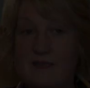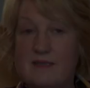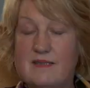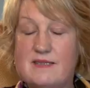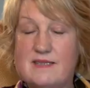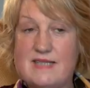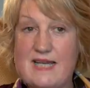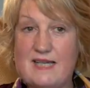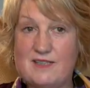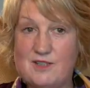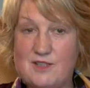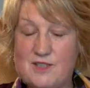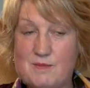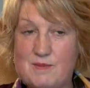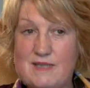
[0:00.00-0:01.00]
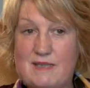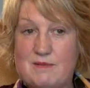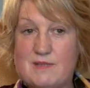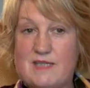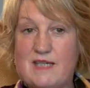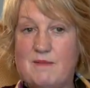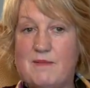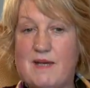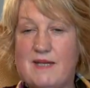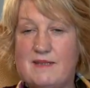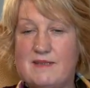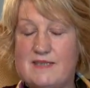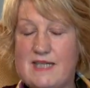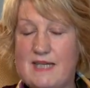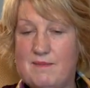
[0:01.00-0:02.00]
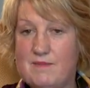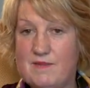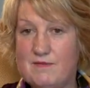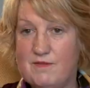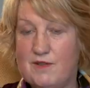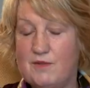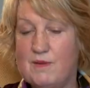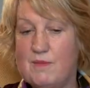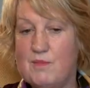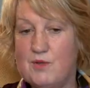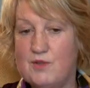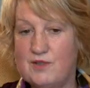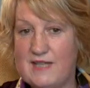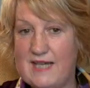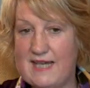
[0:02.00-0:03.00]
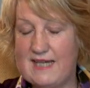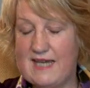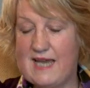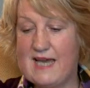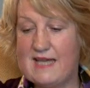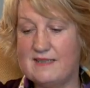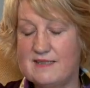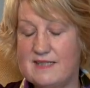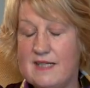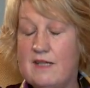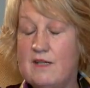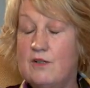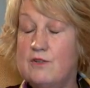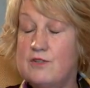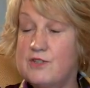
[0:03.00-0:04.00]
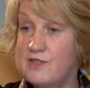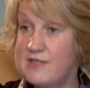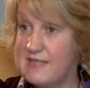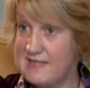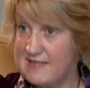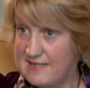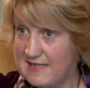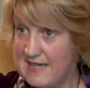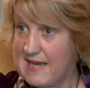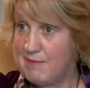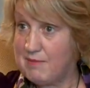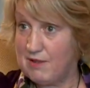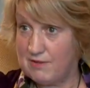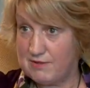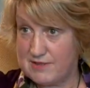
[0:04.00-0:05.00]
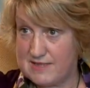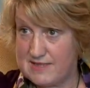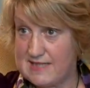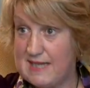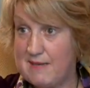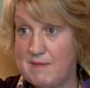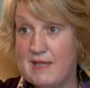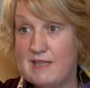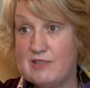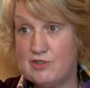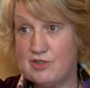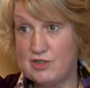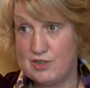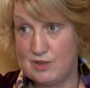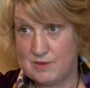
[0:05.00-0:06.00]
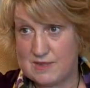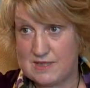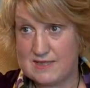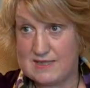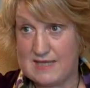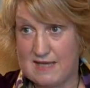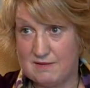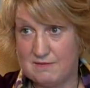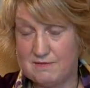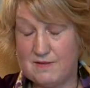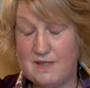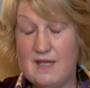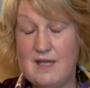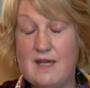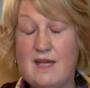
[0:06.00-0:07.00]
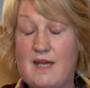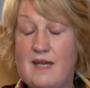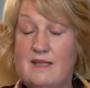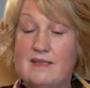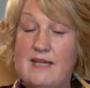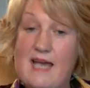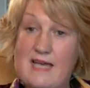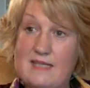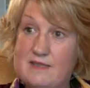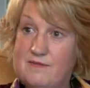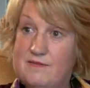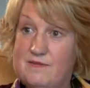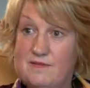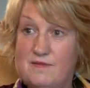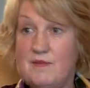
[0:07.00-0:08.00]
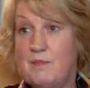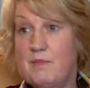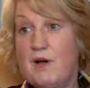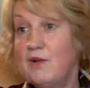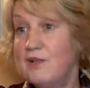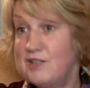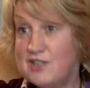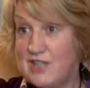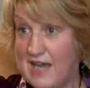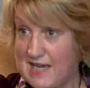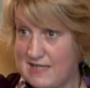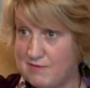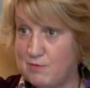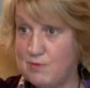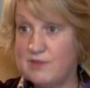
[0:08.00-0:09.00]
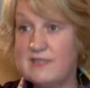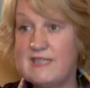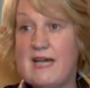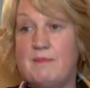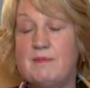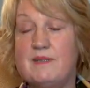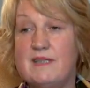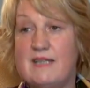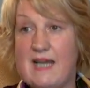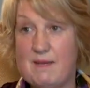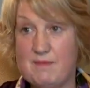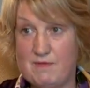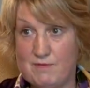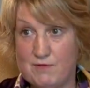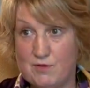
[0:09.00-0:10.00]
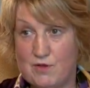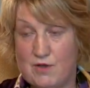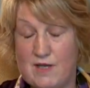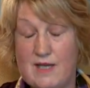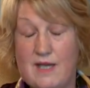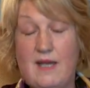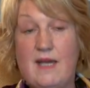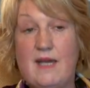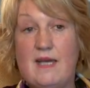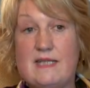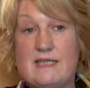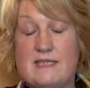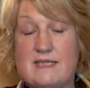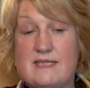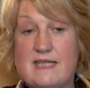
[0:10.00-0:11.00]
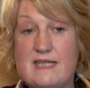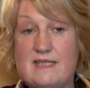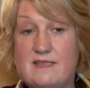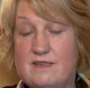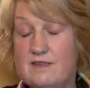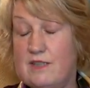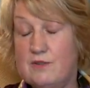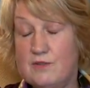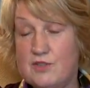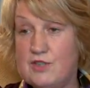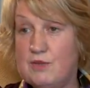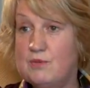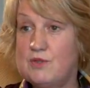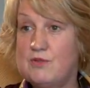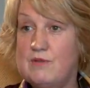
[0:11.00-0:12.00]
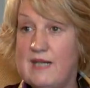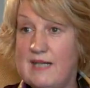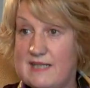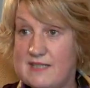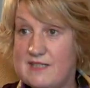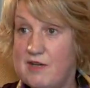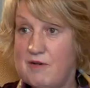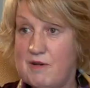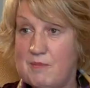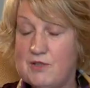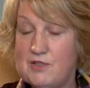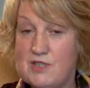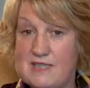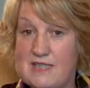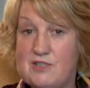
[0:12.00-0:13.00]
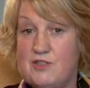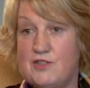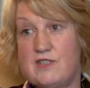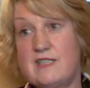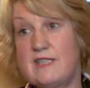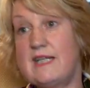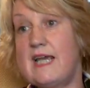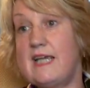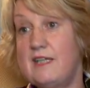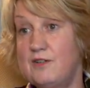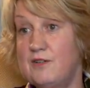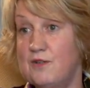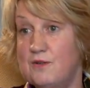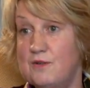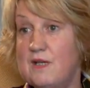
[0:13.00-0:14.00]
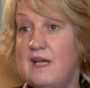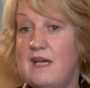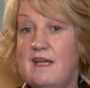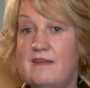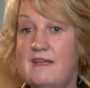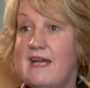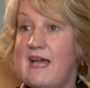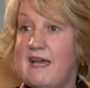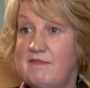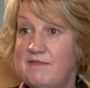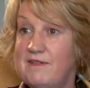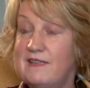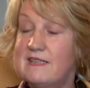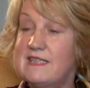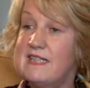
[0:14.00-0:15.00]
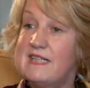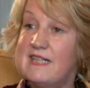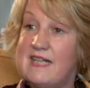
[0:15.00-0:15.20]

The second hospital I was seen by the team the following morning, and also sister came along to see me and introduced herself and kind of apologised for what had happened the night before, and said, you know, she was really sorry, but she said just to let you know that I have filled in an